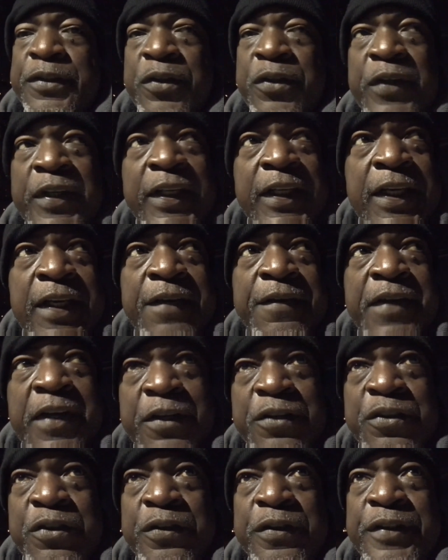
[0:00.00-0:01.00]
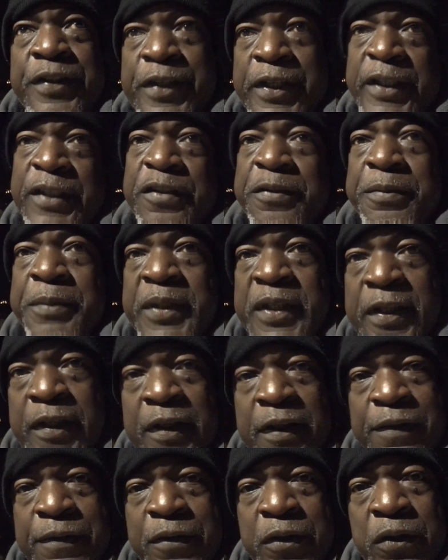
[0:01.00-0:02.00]
so they can have extra slush money
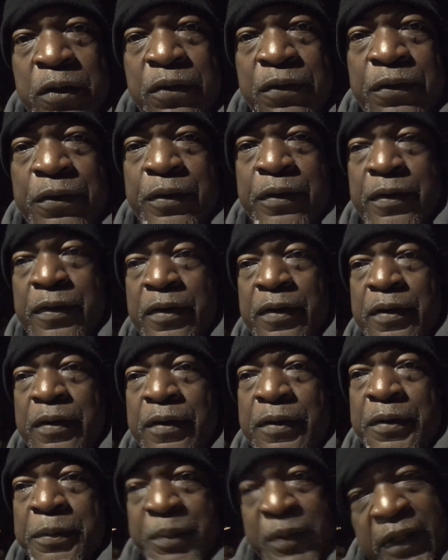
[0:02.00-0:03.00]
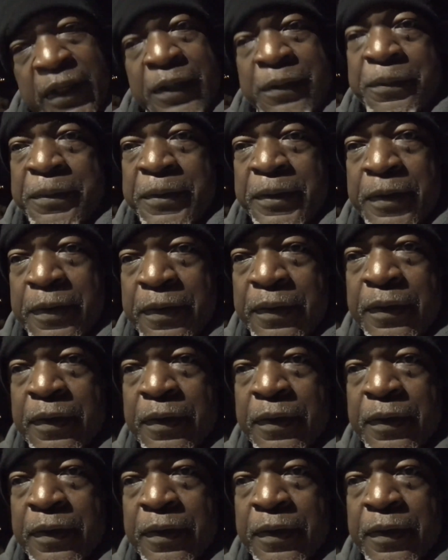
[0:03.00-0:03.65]
left over to play with.